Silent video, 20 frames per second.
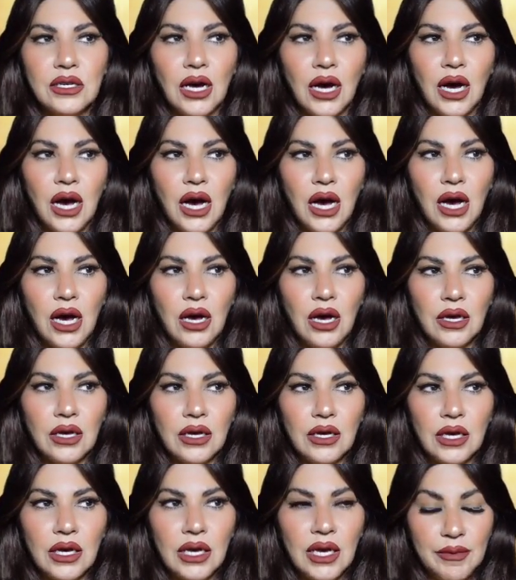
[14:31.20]
uh,
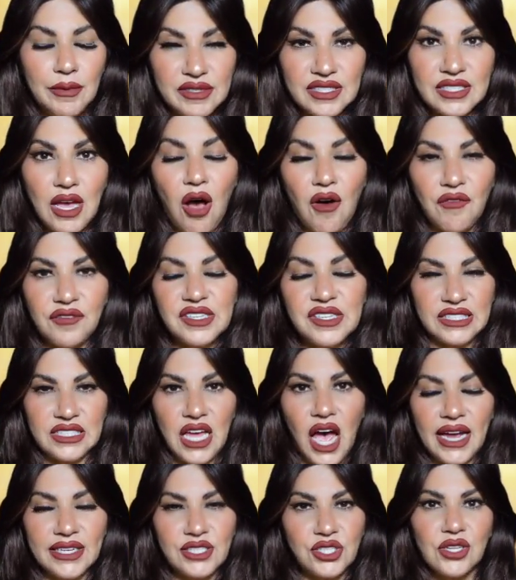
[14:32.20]
himself
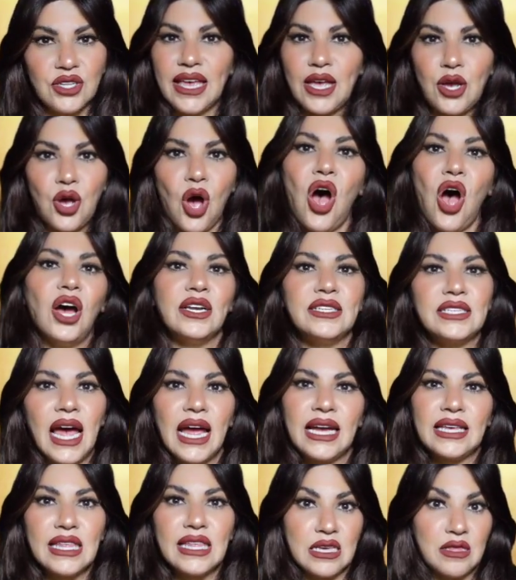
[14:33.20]
decides to like
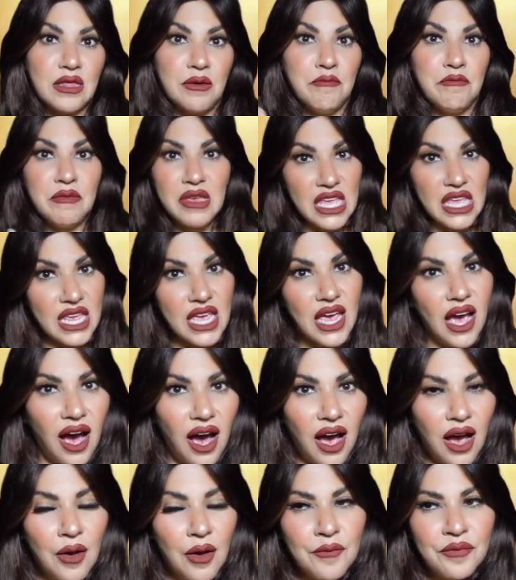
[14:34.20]
contact like the
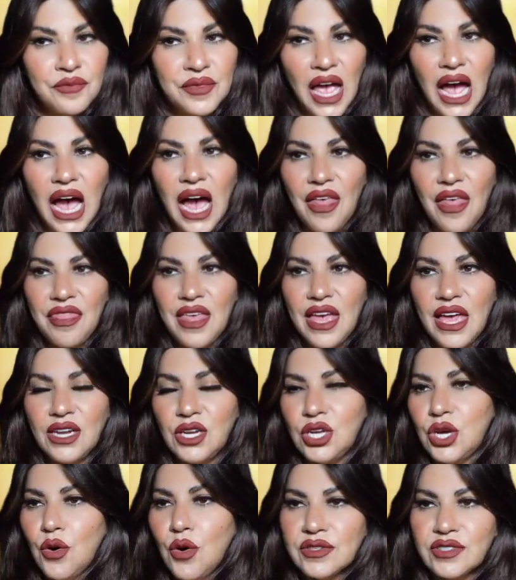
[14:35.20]
media, and
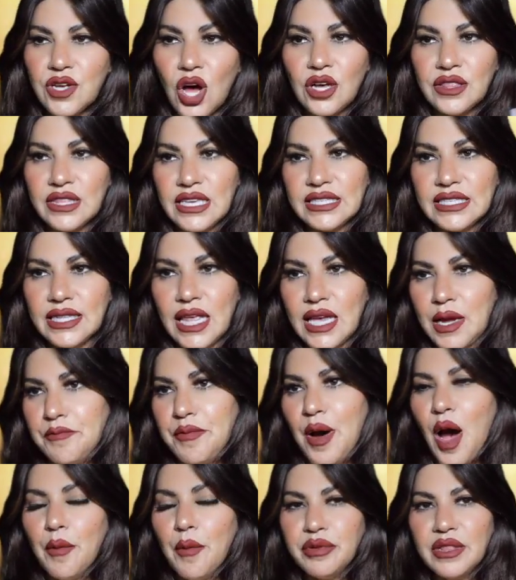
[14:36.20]
then goes on these like
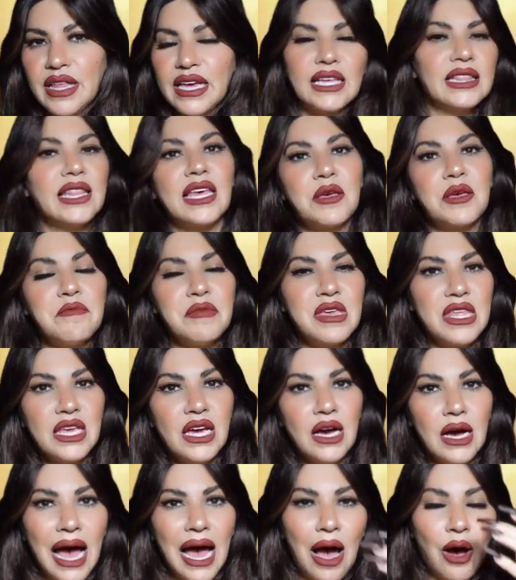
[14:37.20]
public like
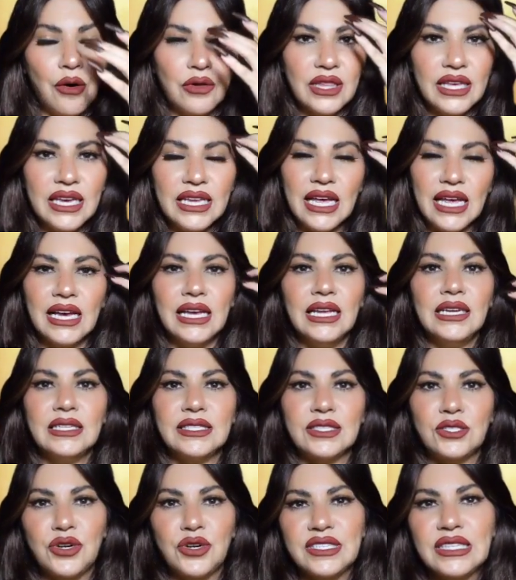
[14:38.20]
media outlet and
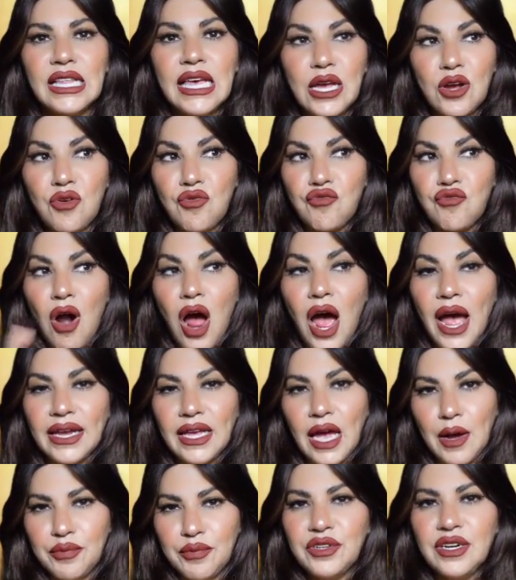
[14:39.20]
starts like crying.
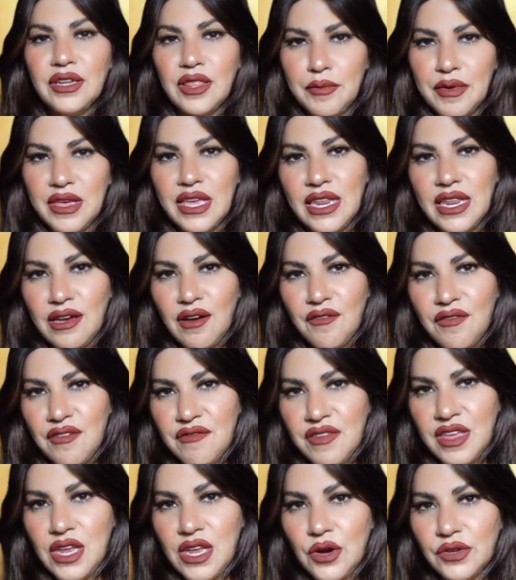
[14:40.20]
I put in the beginning of the
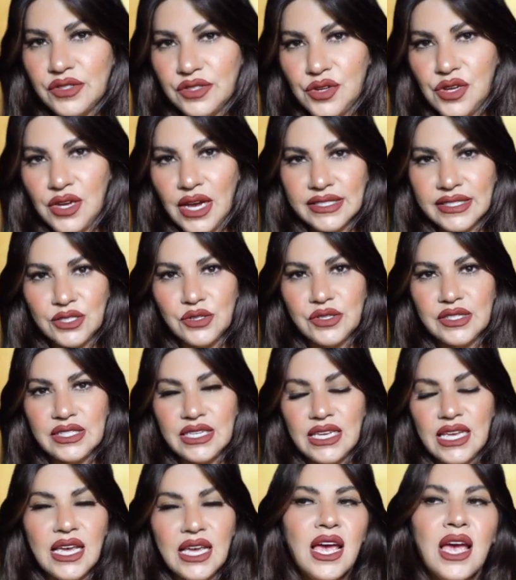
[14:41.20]
video so you guys could
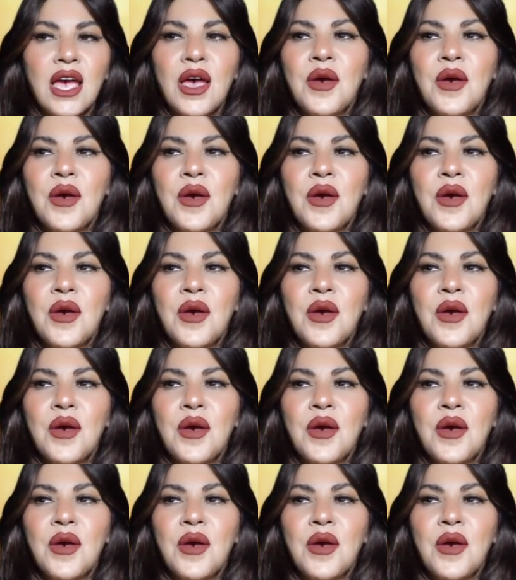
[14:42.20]
see.